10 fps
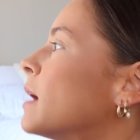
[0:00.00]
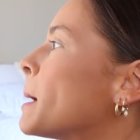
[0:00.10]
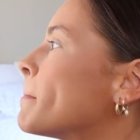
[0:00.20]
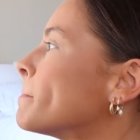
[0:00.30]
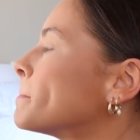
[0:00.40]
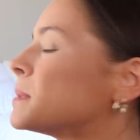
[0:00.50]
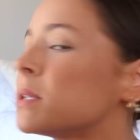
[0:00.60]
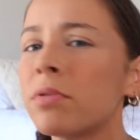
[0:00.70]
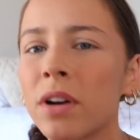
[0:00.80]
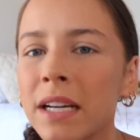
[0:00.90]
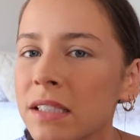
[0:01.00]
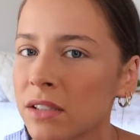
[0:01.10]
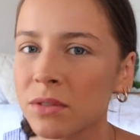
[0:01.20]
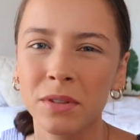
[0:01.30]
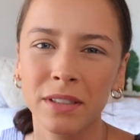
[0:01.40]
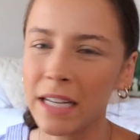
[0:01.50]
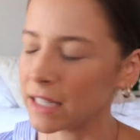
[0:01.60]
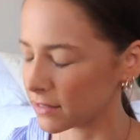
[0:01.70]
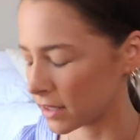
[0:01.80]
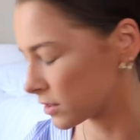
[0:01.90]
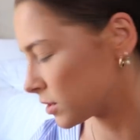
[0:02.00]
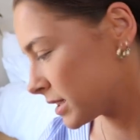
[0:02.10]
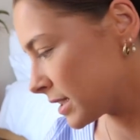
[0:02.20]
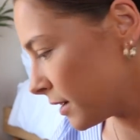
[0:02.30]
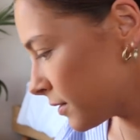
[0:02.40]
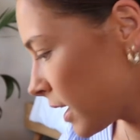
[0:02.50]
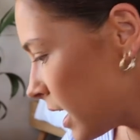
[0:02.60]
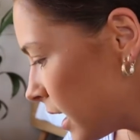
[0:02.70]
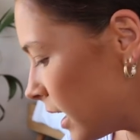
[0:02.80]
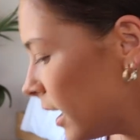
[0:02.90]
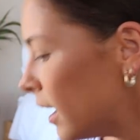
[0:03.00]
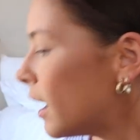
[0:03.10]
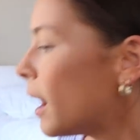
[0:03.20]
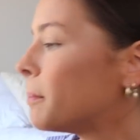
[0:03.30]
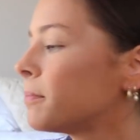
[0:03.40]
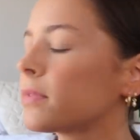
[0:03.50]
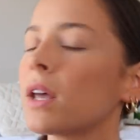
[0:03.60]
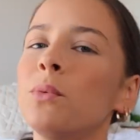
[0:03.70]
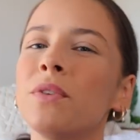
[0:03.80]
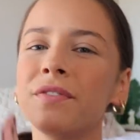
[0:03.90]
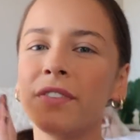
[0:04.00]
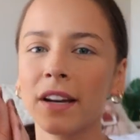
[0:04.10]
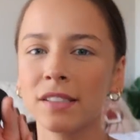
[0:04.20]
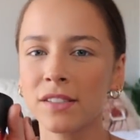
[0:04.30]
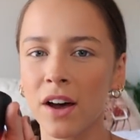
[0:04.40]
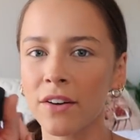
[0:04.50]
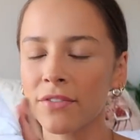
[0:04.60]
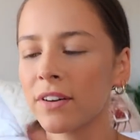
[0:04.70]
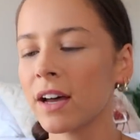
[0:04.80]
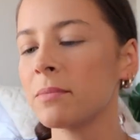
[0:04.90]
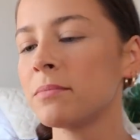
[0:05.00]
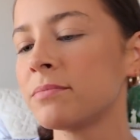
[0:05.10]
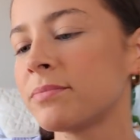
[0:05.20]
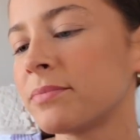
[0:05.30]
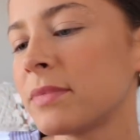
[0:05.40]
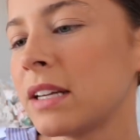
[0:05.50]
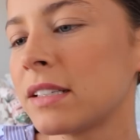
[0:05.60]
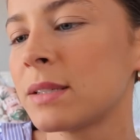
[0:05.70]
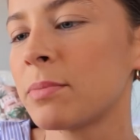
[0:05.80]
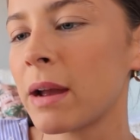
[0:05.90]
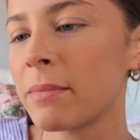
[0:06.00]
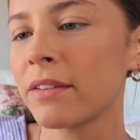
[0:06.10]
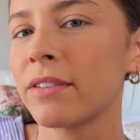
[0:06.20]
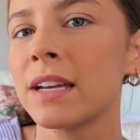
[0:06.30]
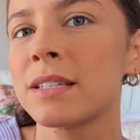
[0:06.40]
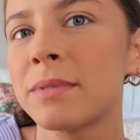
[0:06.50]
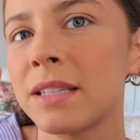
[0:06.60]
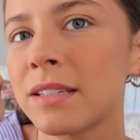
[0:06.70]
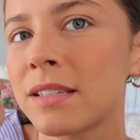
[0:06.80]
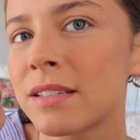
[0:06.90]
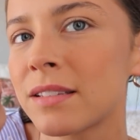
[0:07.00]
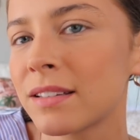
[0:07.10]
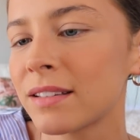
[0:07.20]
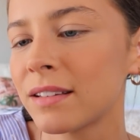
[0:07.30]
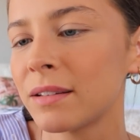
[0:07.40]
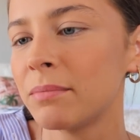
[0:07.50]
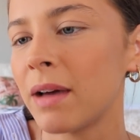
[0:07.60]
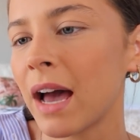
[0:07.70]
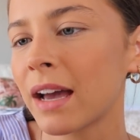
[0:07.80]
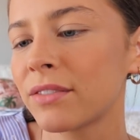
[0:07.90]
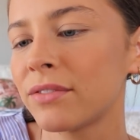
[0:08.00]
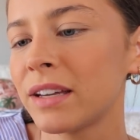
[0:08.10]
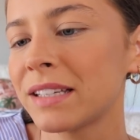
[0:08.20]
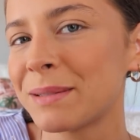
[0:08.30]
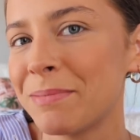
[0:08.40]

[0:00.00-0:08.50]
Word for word: um, depressed or any of that sort of stuff. Um, well first off, I'm gonna spray my face with this MAC Fix